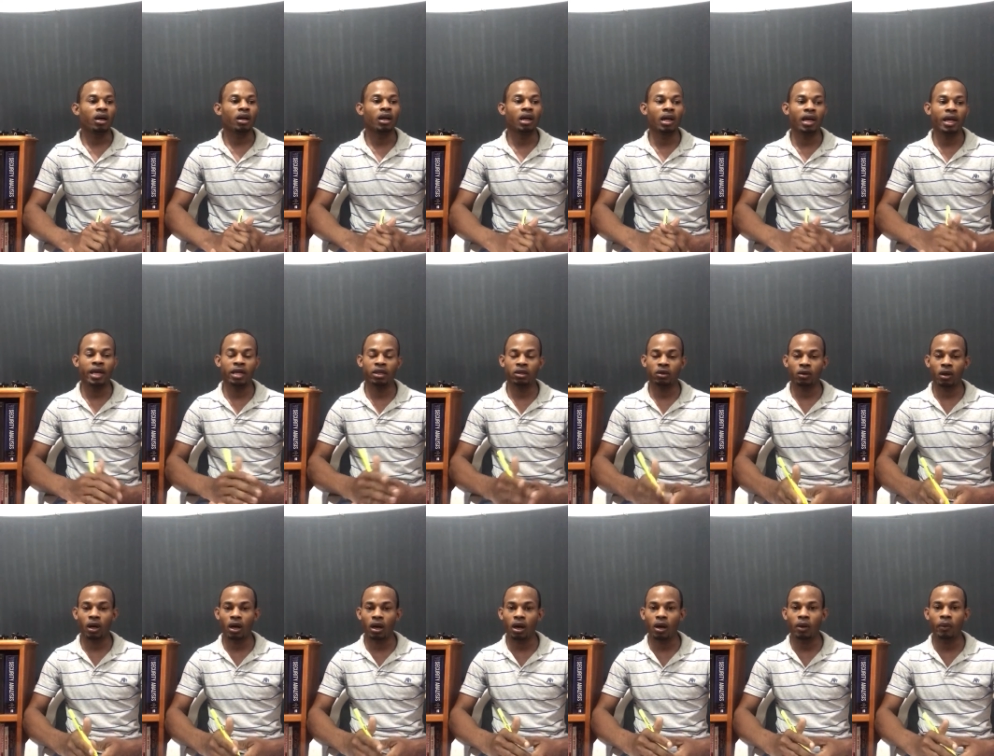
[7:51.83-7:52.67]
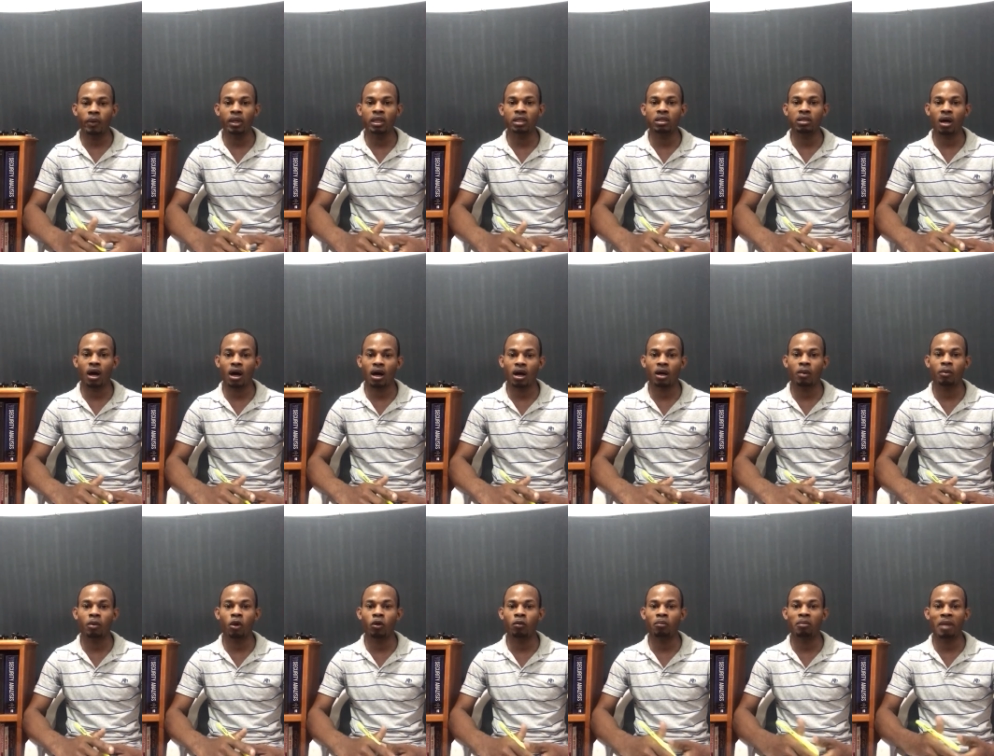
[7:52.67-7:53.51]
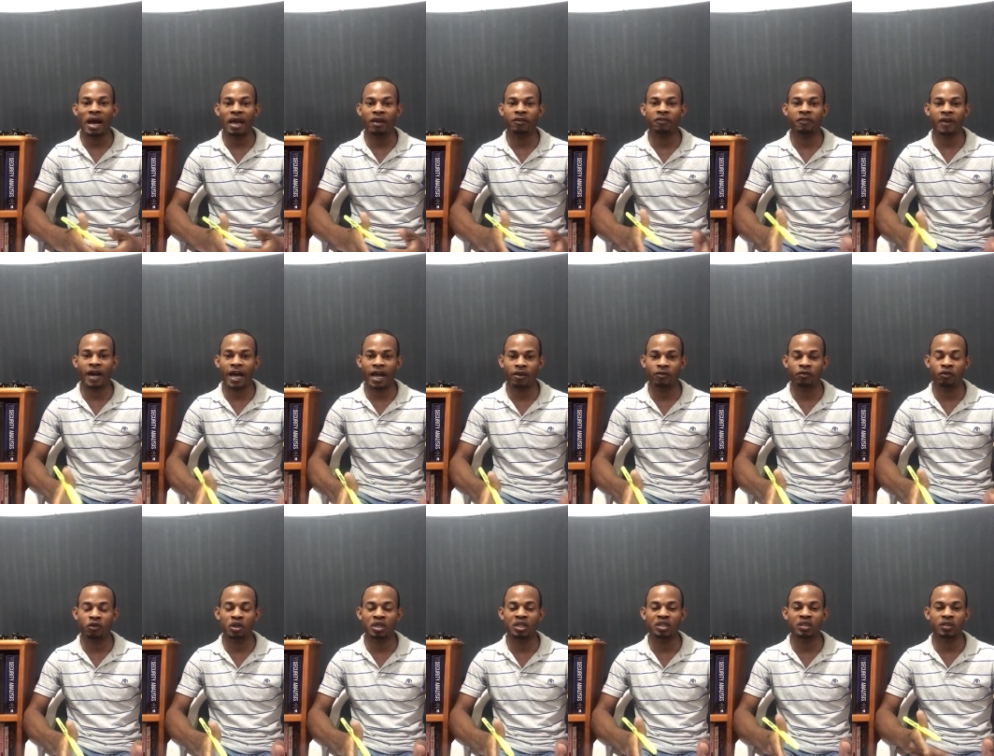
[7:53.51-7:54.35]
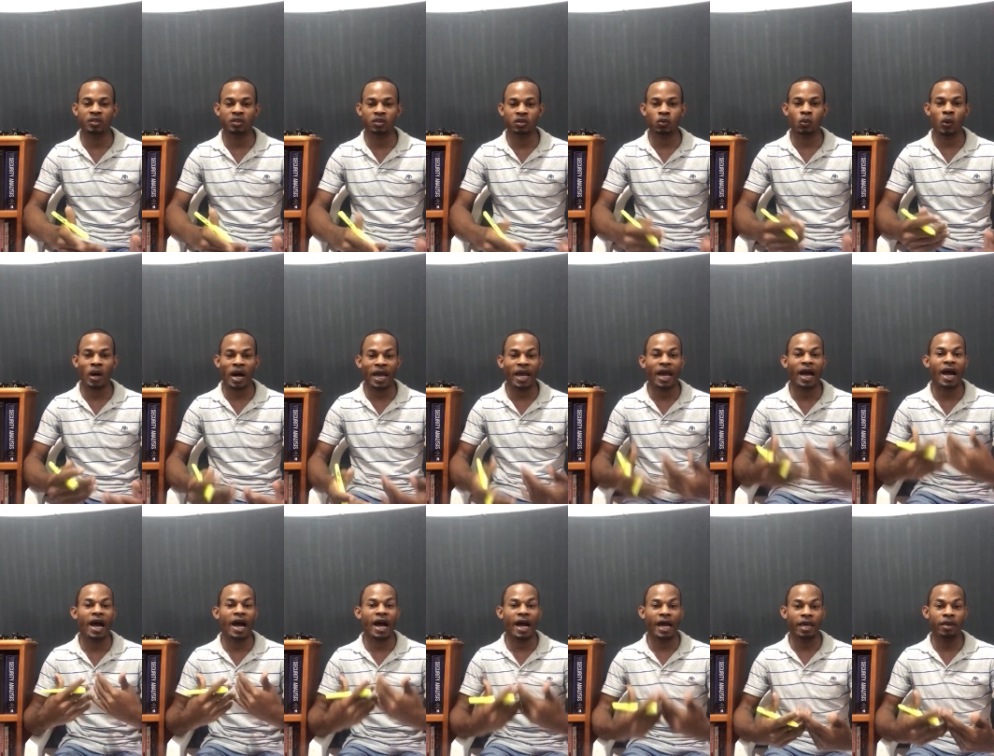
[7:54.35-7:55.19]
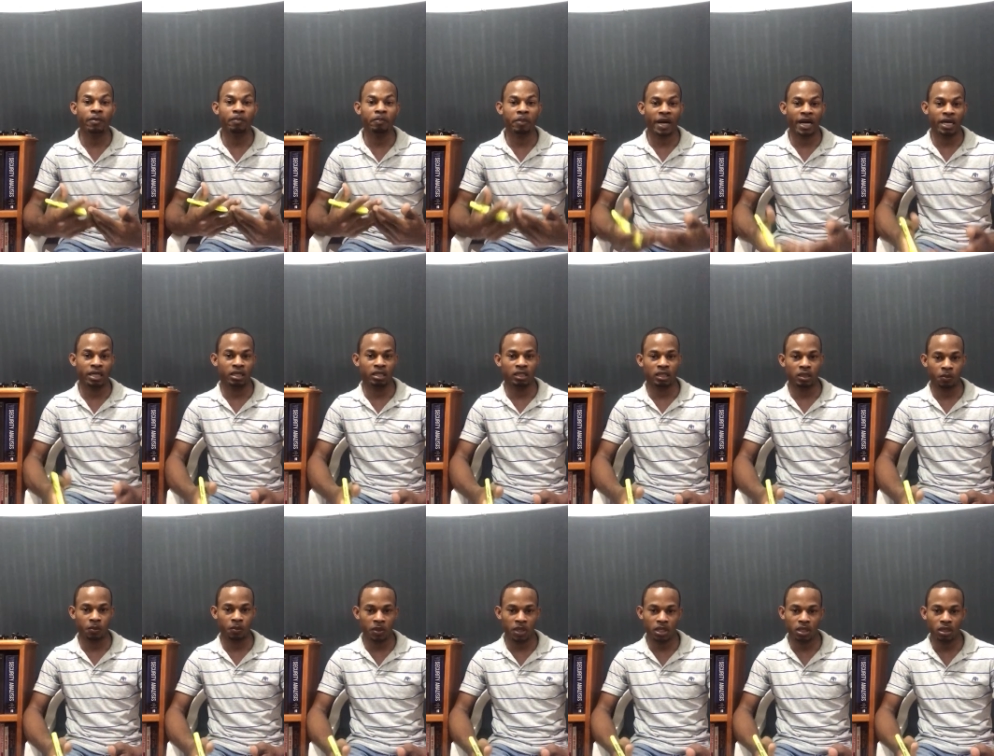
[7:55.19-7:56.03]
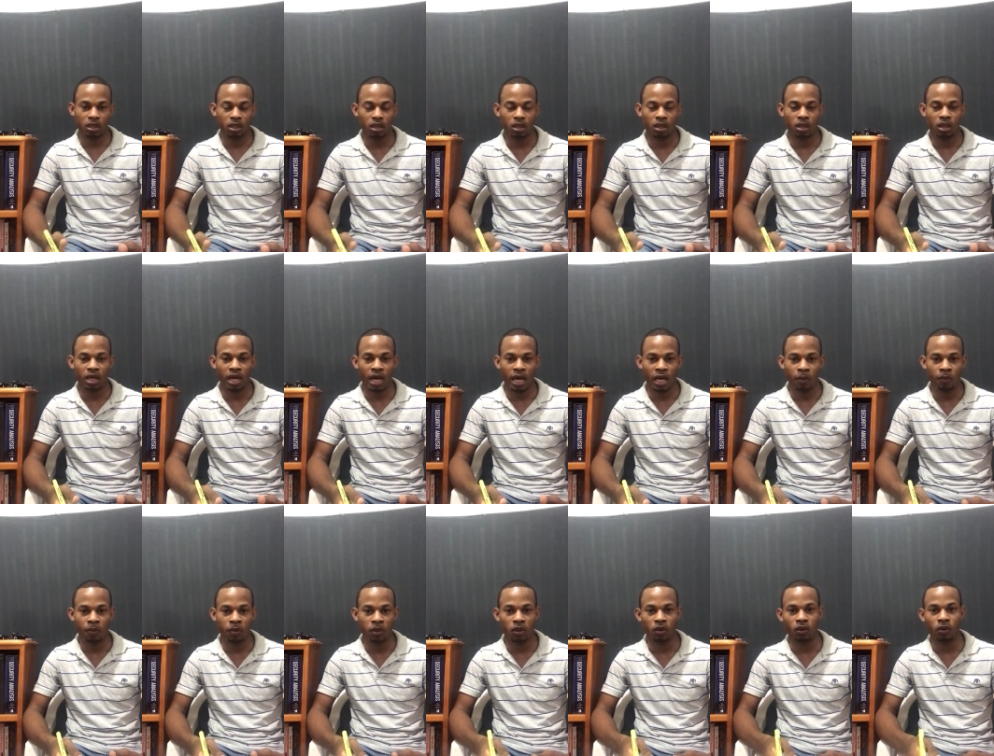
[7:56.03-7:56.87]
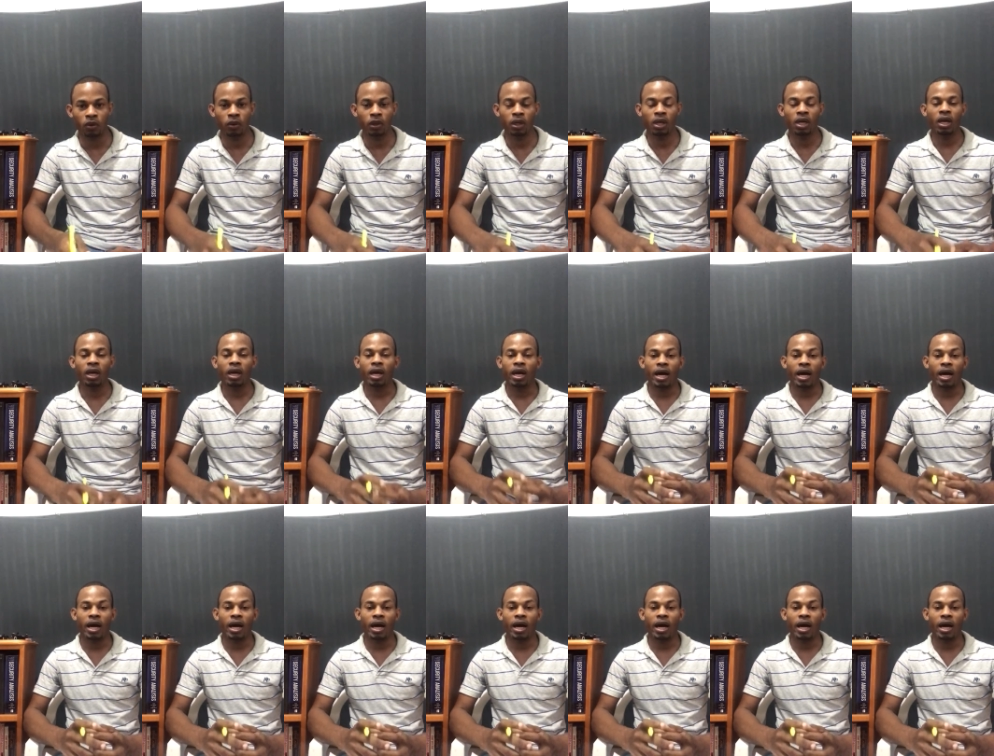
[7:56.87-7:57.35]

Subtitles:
Later on, I will talk about my 5 reasons why I'm participating in the IPO.